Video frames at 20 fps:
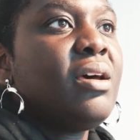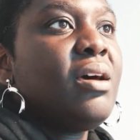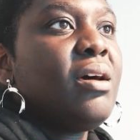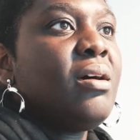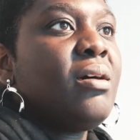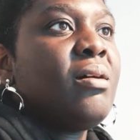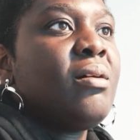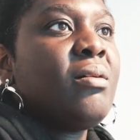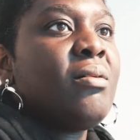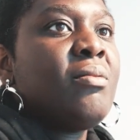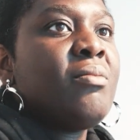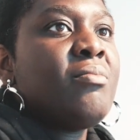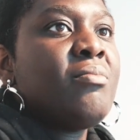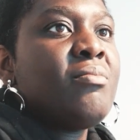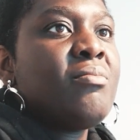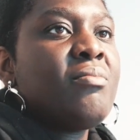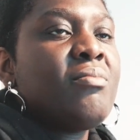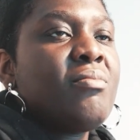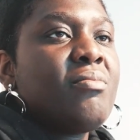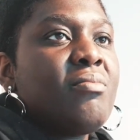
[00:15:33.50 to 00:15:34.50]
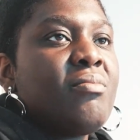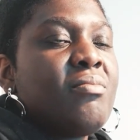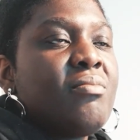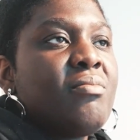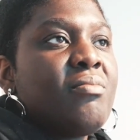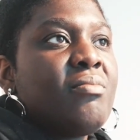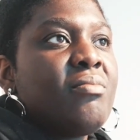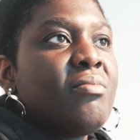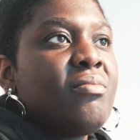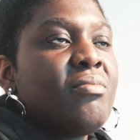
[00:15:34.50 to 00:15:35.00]

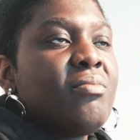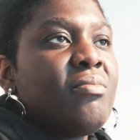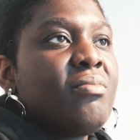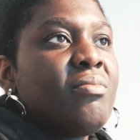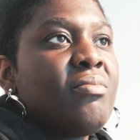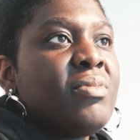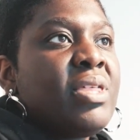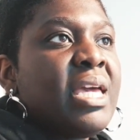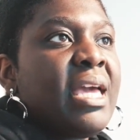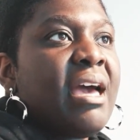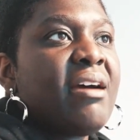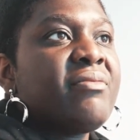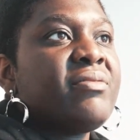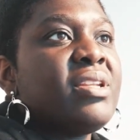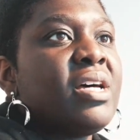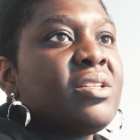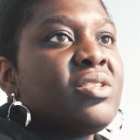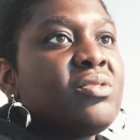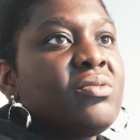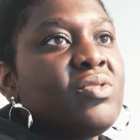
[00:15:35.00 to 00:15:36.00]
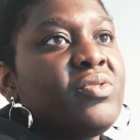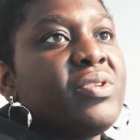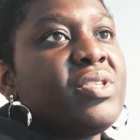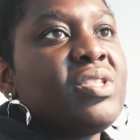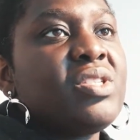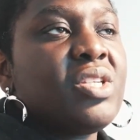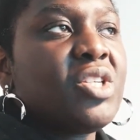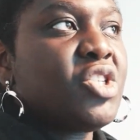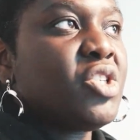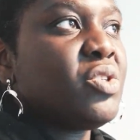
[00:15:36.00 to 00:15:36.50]
they have not
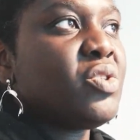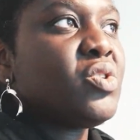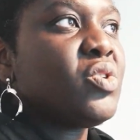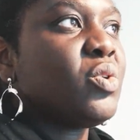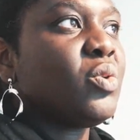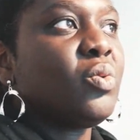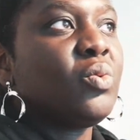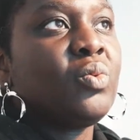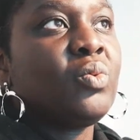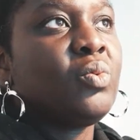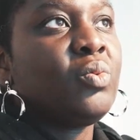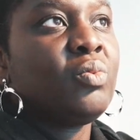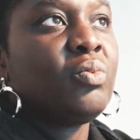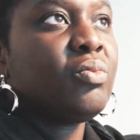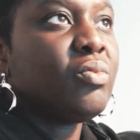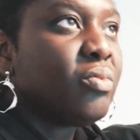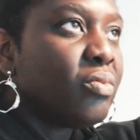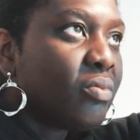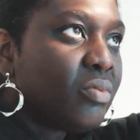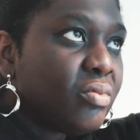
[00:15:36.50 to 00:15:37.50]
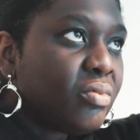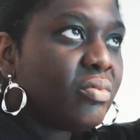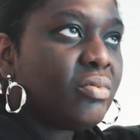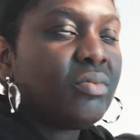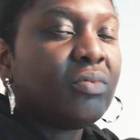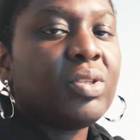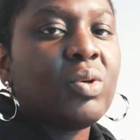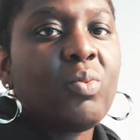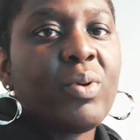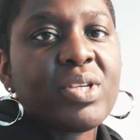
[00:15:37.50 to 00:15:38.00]
transitioned to
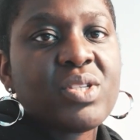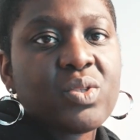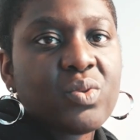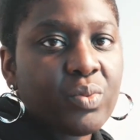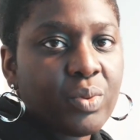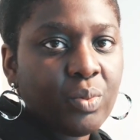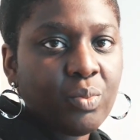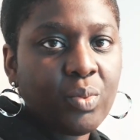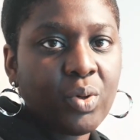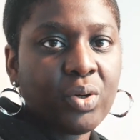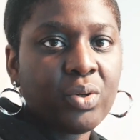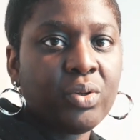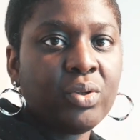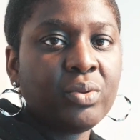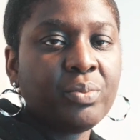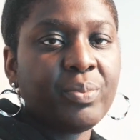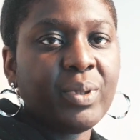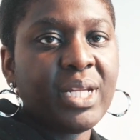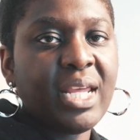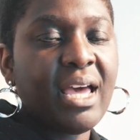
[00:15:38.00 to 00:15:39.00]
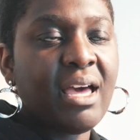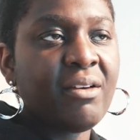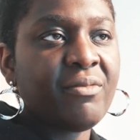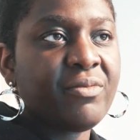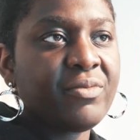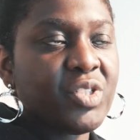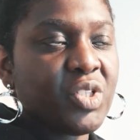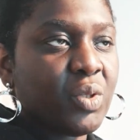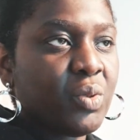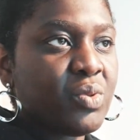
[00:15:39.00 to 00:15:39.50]
the Western world, but
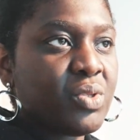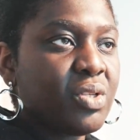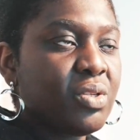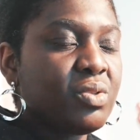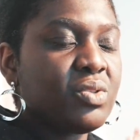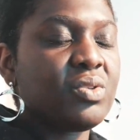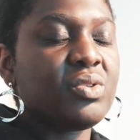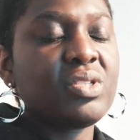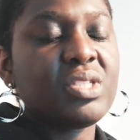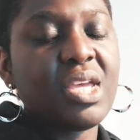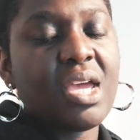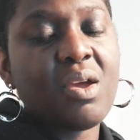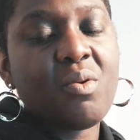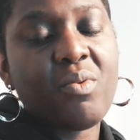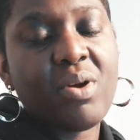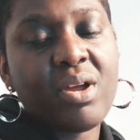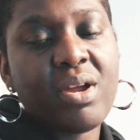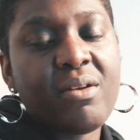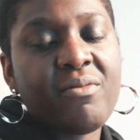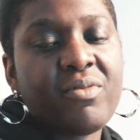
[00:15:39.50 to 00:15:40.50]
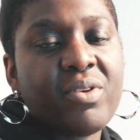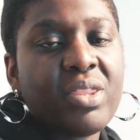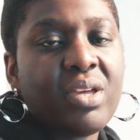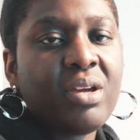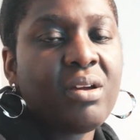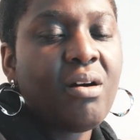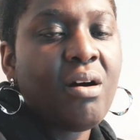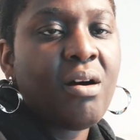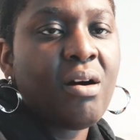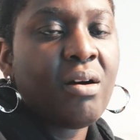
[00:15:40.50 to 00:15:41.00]
have chosen to stay wherever
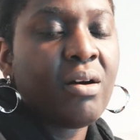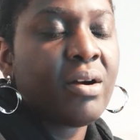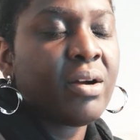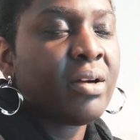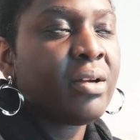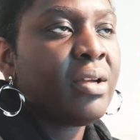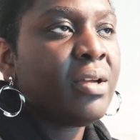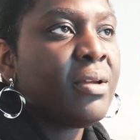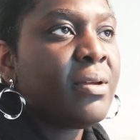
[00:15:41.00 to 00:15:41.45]
they are.